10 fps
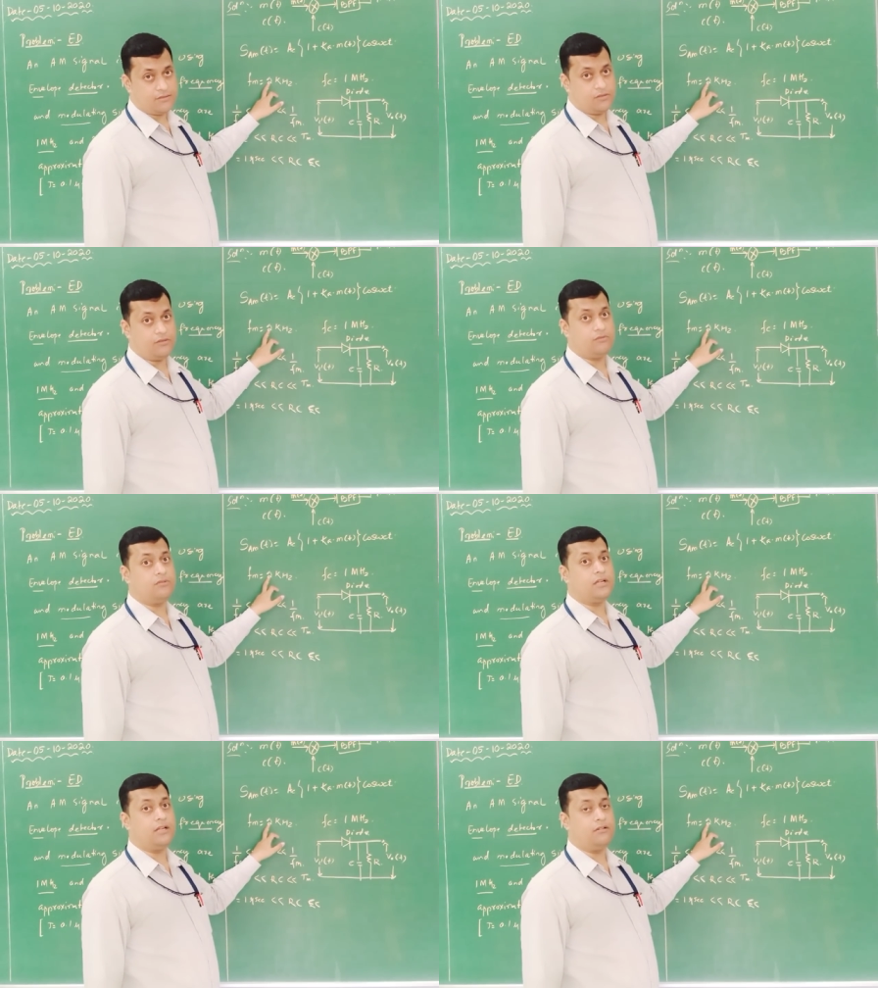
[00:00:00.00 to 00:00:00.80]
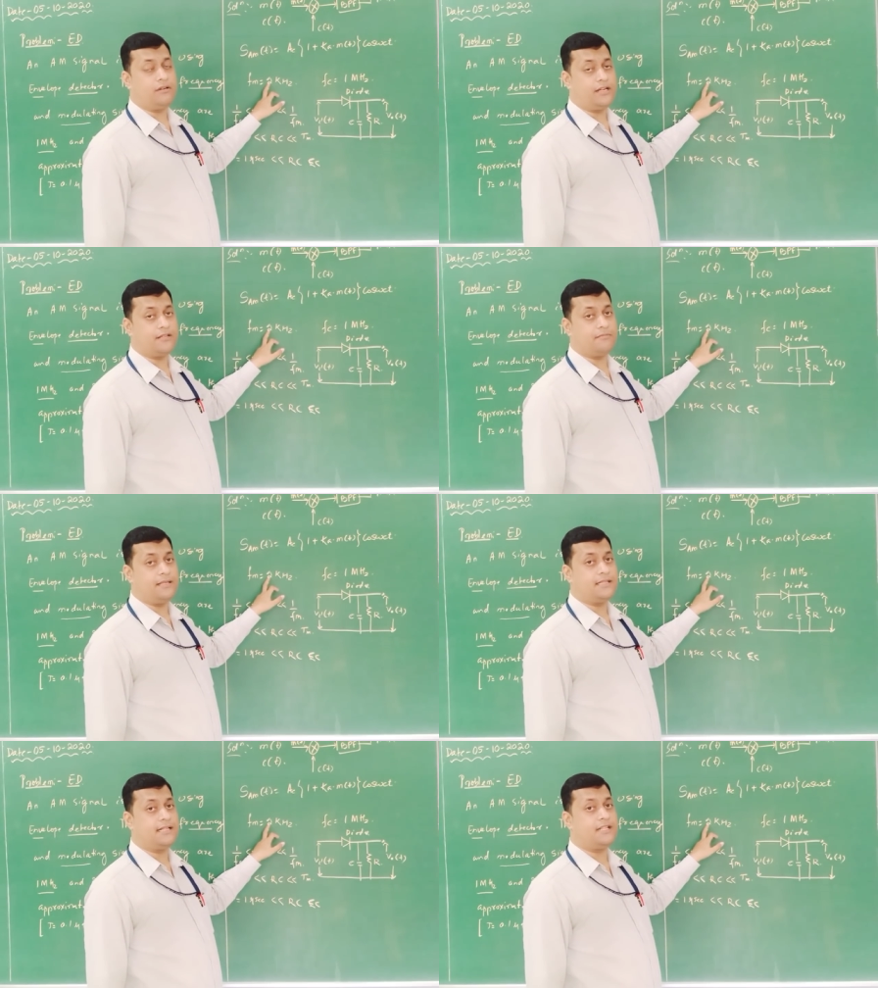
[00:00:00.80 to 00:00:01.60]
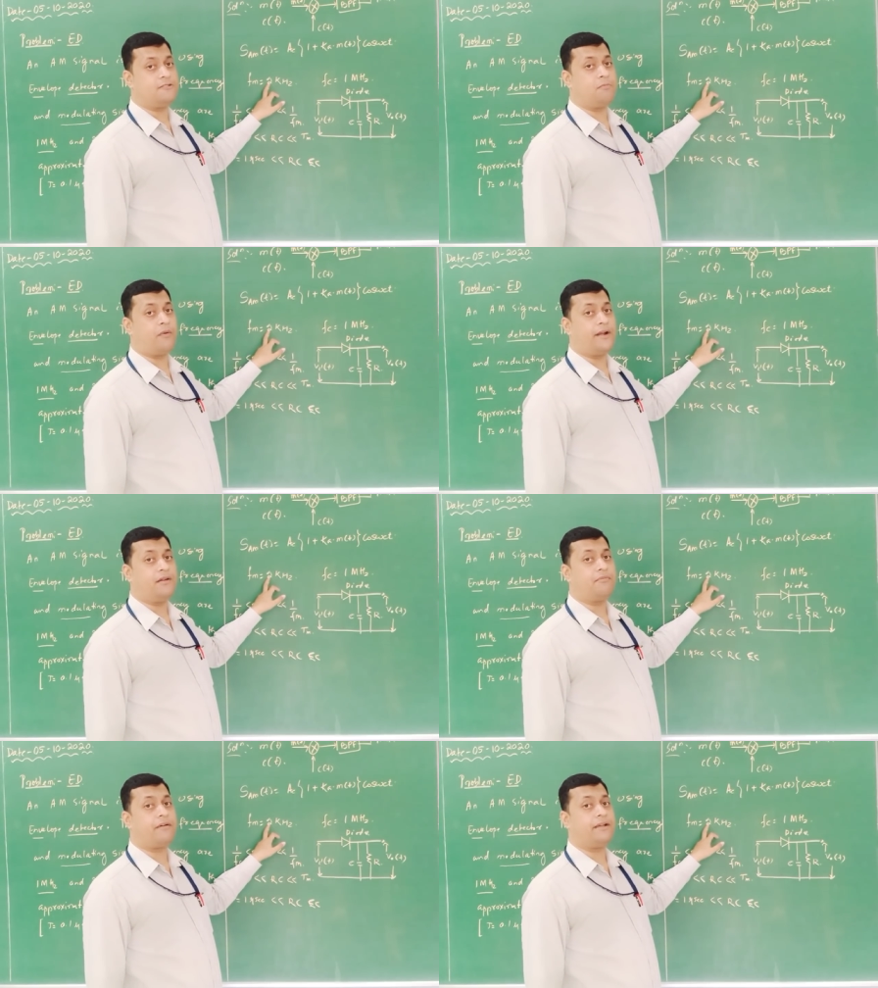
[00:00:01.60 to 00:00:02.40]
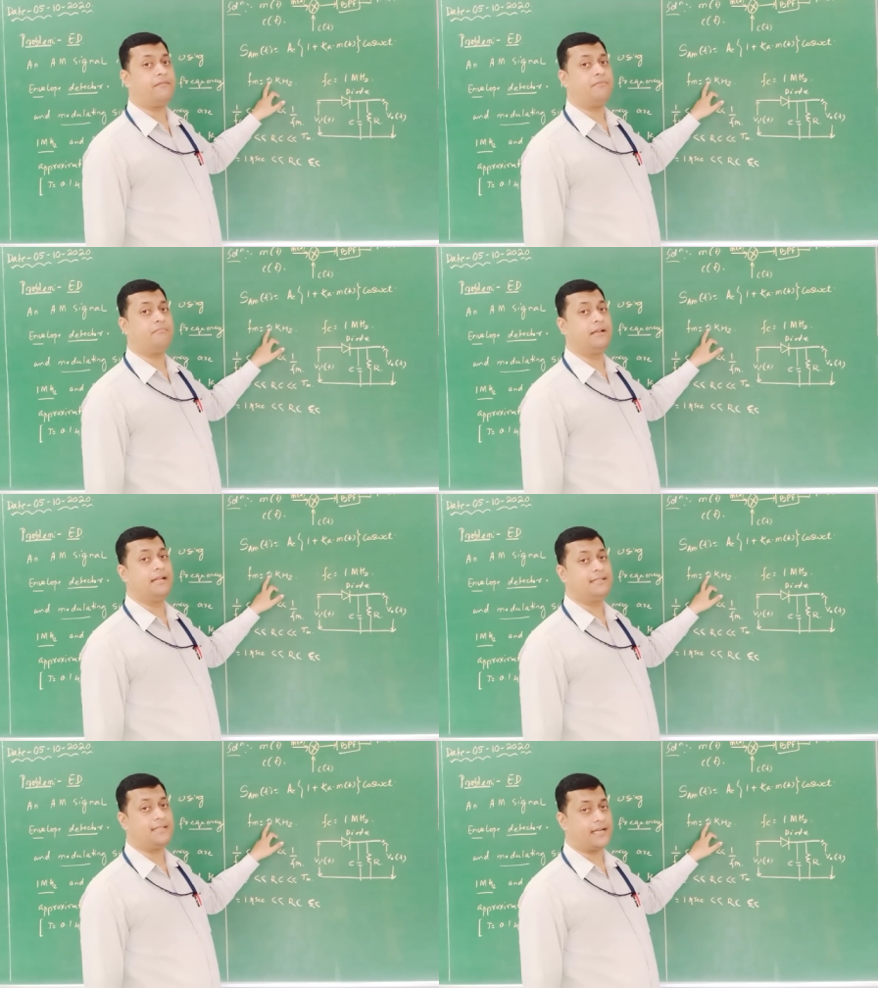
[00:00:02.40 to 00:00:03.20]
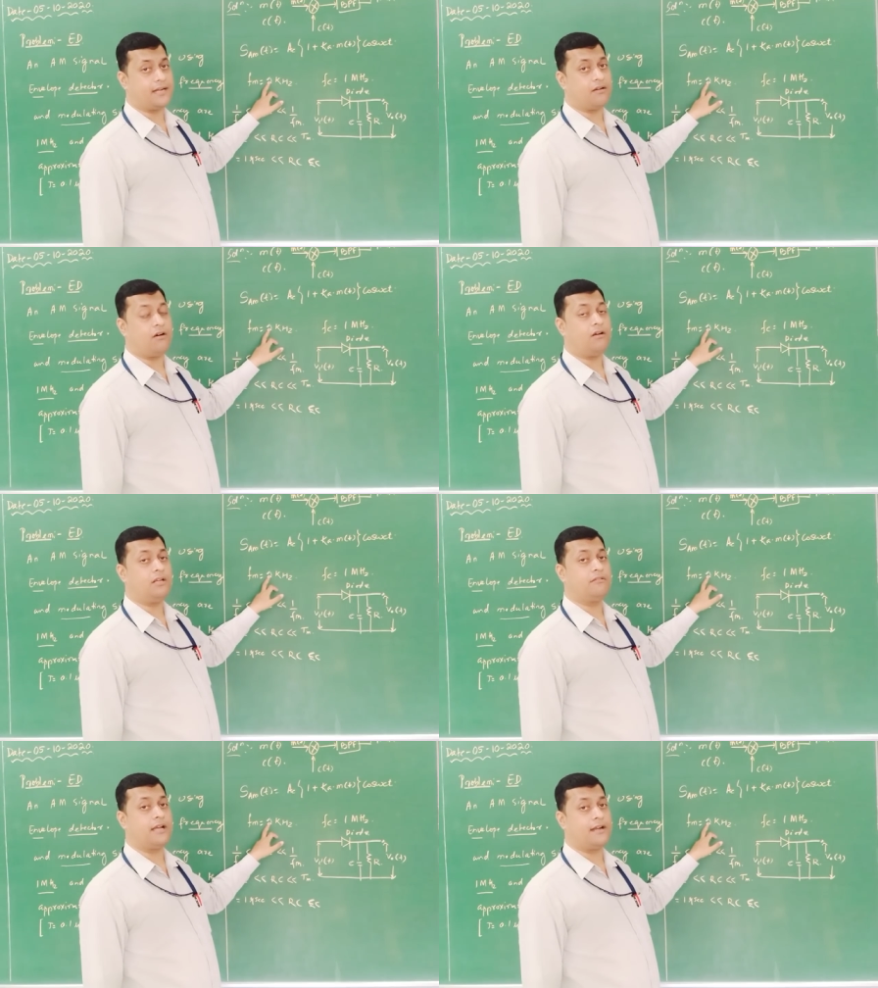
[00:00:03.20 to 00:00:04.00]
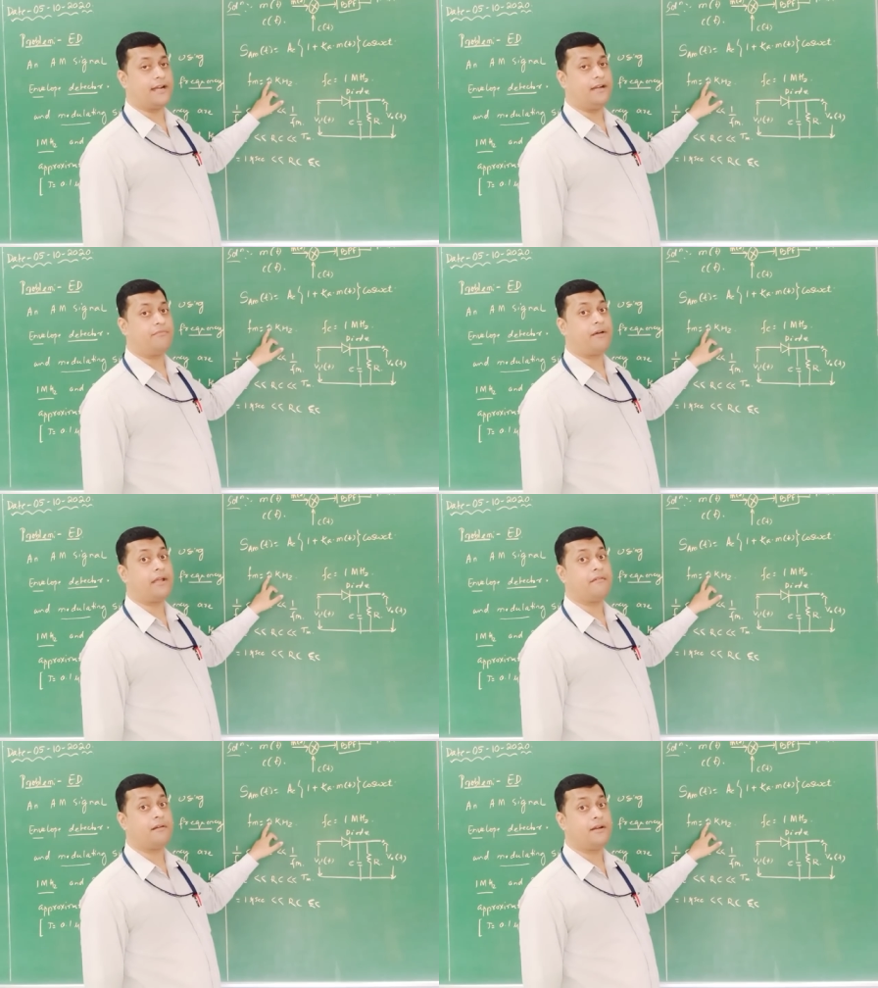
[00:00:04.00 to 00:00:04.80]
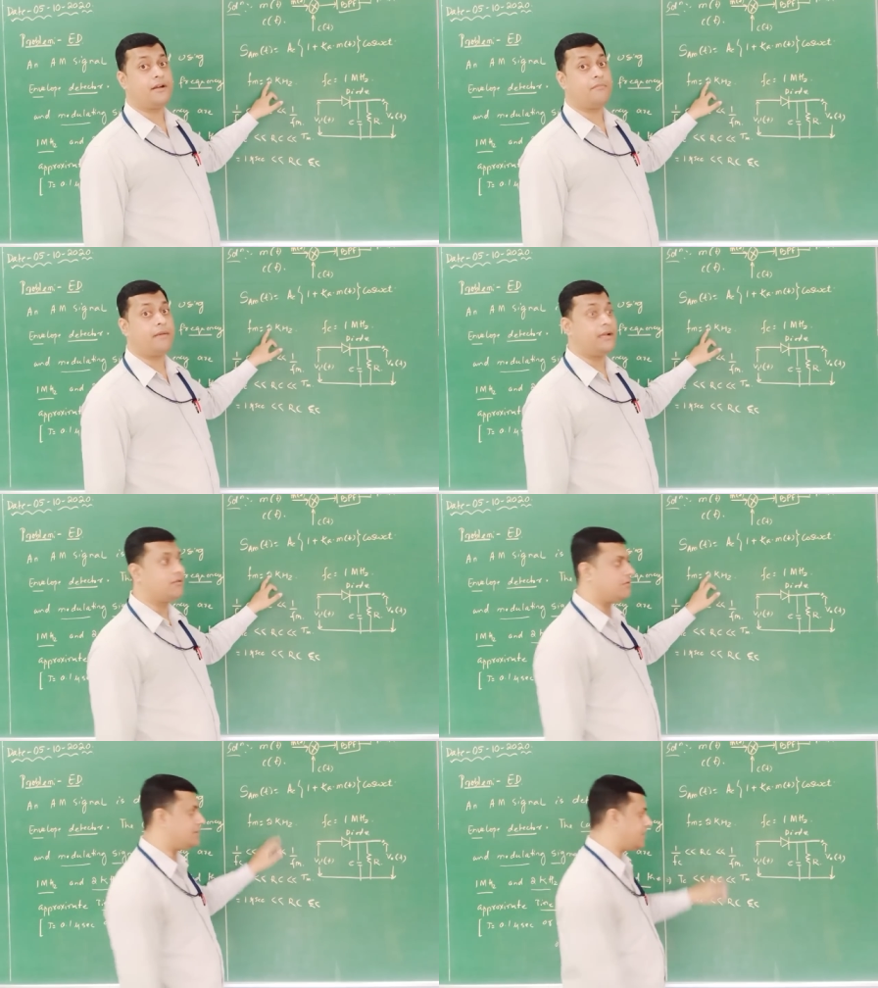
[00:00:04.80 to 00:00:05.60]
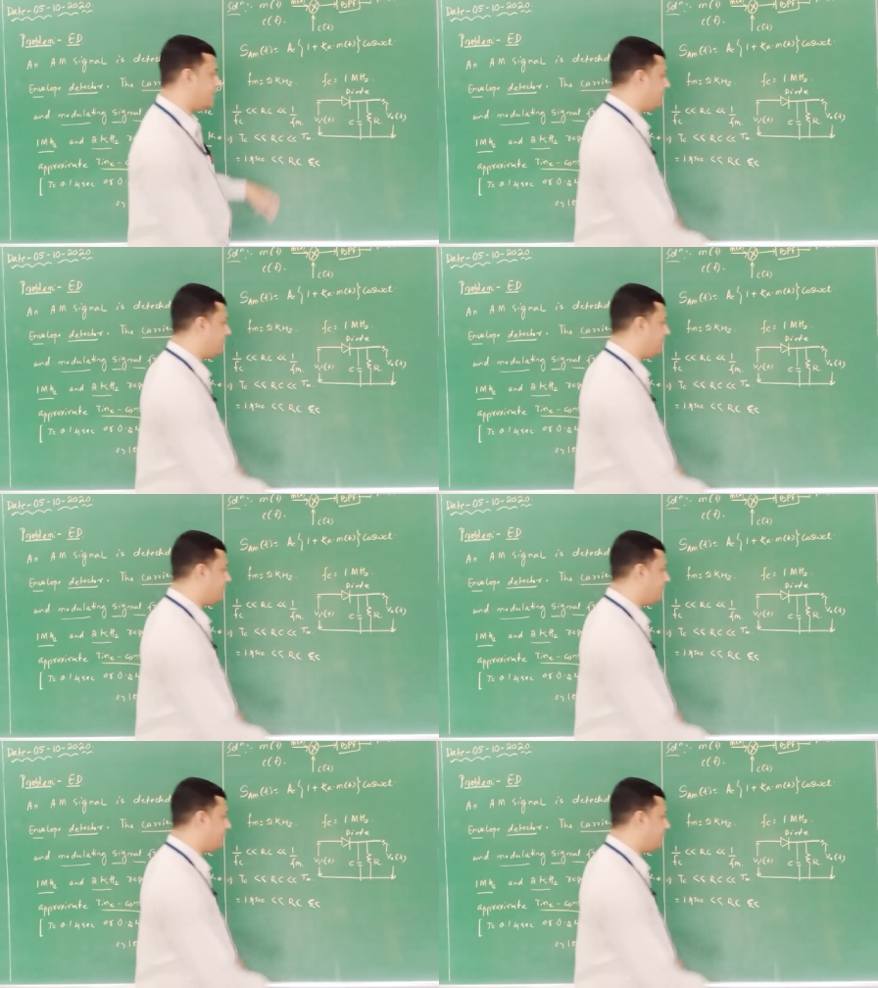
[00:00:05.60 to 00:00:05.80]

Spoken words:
So 2 kilohertz means it is 0.5 millisecond, or you can write 500 microsecond